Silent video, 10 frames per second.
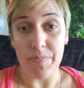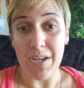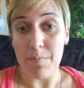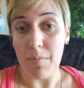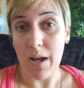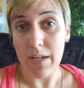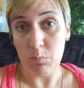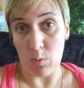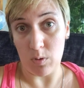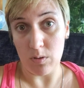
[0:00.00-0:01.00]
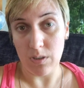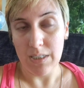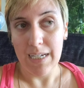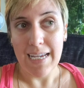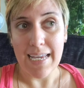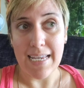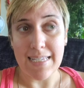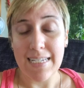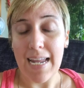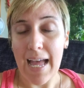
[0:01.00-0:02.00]
in my world is
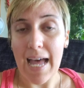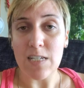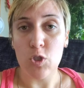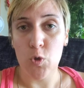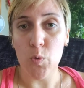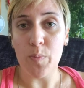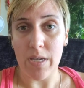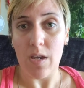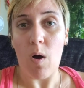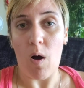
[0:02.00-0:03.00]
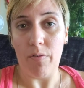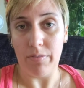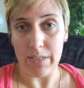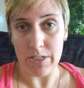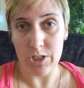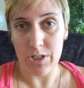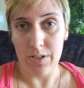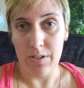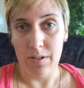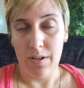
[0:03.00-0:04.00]
it has to be off leash.
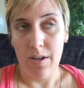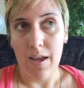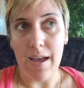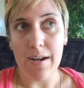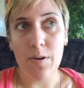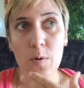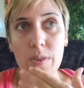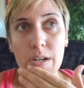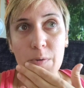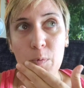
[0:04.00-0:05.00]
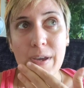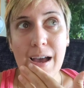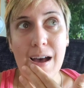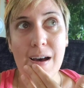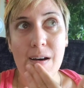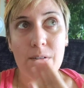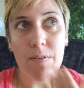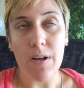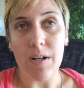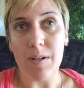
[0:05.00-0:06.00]
And I know that if we have
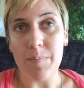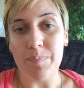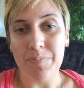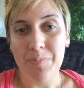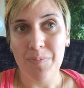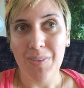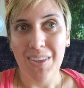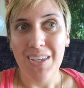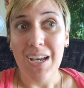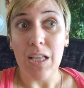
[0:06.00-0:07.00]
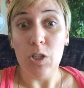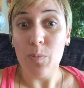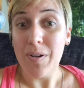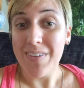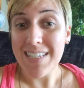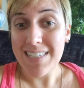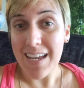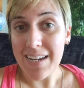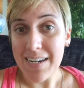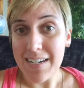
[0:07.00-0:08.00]
a little bit of
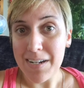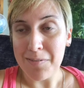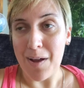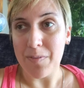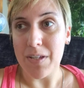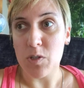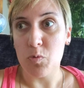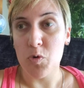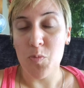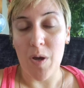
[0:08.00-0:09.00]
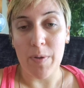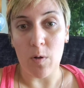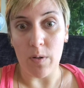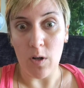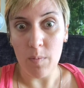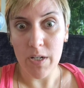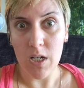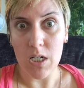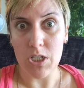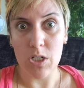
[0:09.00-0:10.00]
anxiety around this, you might be going, oh my
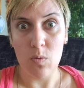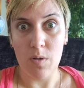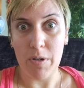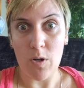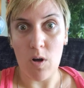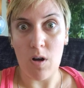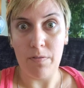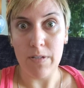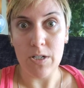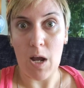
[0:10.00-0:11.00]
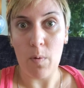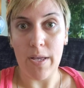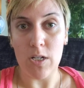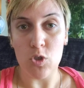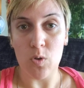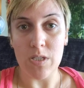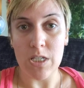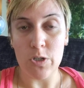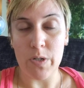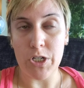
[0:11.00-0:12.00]
gosh, I don't want my dog off leash. How will I control the
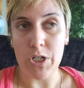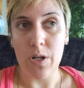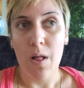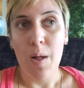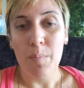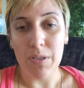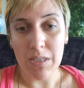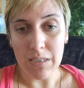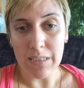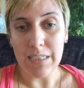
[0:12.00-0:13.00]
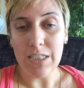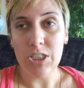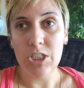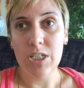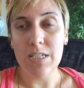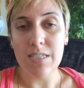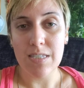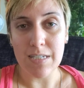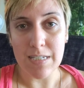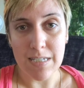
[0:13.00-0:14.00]
situation? But the leash is
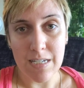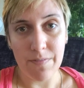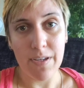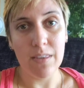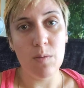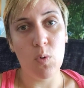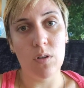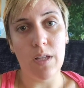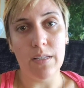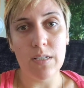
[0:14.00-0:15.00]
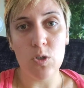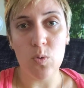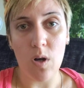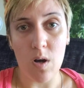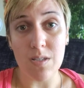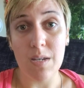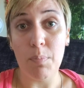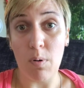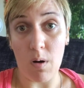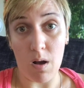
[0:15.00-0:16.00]
significantly more likely to cause a
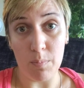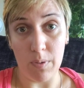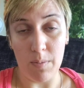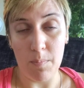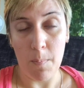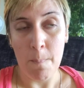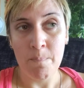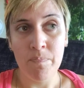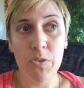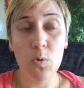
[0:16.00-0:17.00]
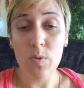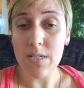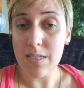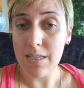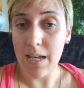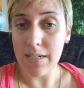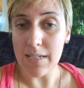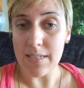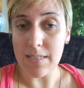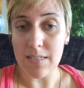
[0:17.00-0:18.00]
problem. The reason that
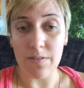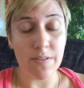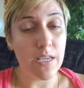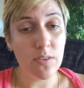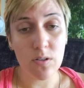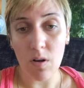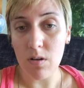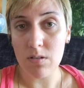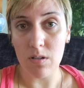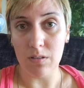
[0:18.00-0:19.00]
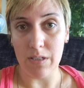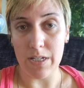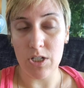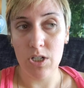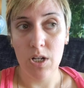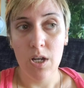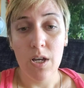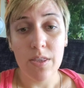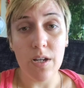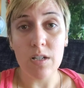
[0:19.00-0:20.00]
is if either dog's on leash,
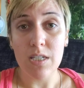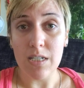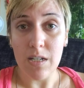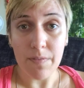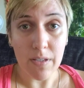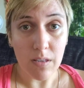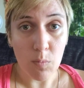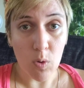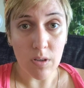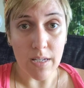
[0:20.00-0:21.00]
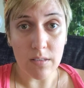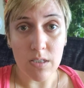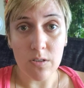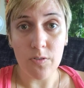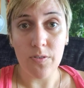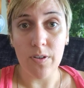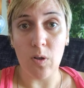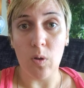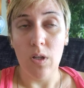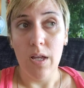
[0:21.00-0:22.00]
they are significantly more likely to
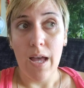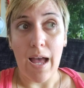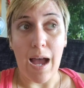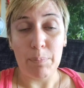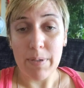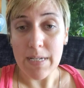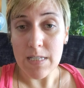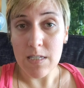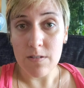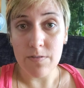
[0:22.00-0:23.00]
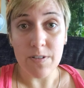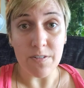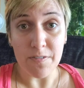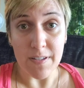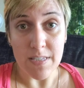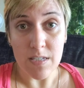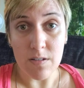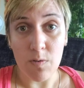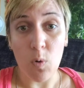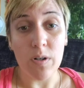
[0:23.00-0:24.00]
feel apprehensive,
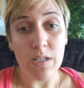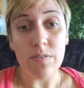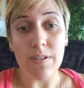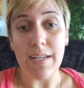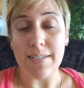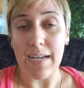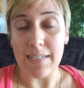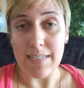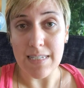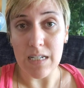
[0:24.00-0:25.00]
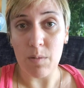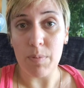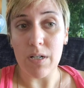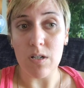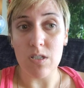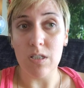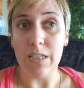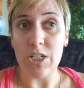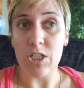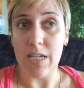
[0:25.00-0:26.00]
defensive, or even antagonistic because the
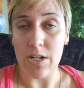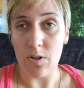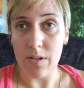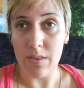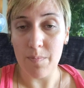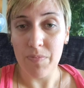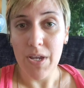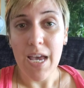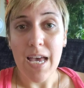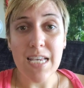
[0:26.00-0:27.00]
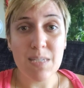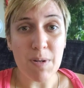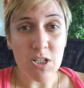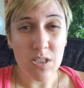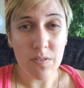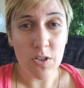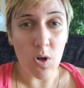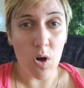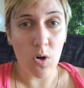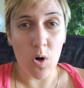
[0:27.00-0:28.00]
leash is hindering them. Especially if your
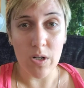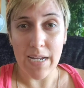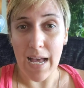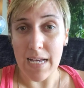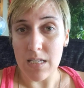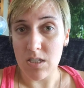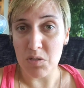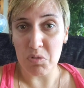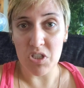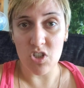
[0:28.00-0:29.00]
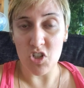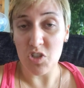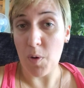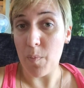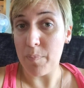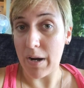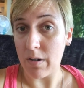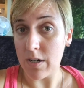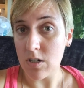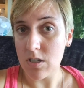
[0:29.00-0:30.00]
dog already has some concerns about
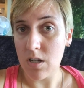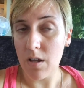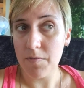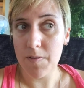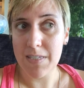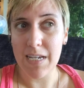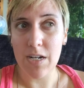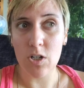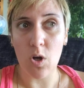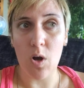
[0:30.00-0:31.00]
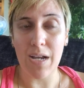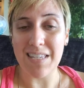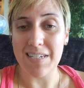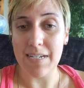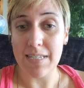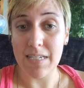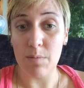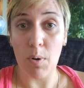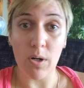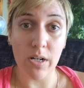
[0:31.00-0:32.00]
barrier stuff. Say your dog has a tendency to
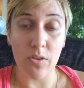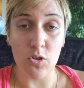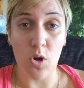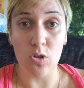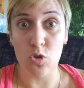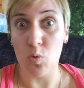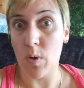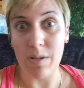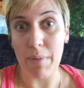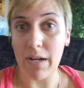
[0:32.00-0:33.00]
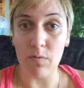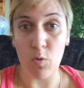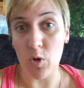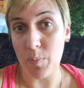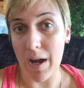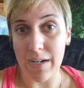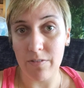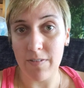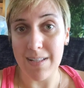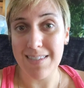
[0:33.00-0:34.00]
bark at other dogs who are running back and forth behind a
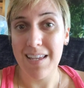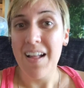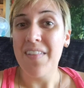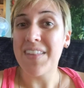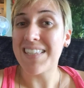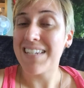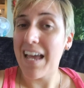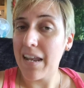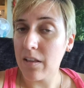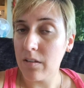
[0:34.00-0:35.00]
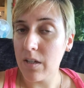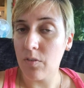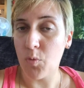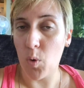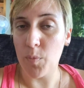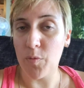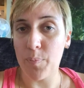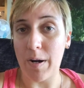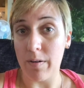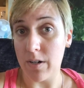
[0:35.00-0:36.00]
fence. That's technically a form of
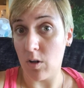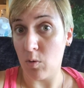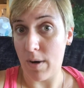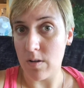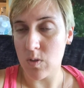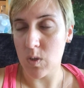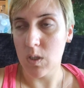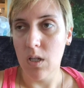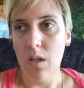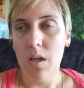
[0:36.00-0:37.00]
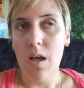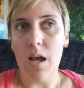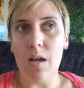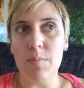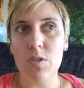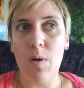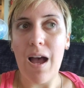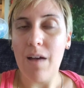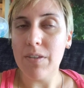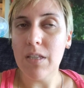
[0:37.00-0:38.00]
barrier arousal. So
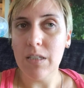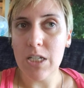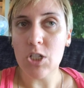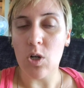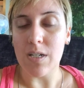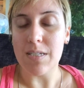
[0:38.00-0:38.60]
having the leash on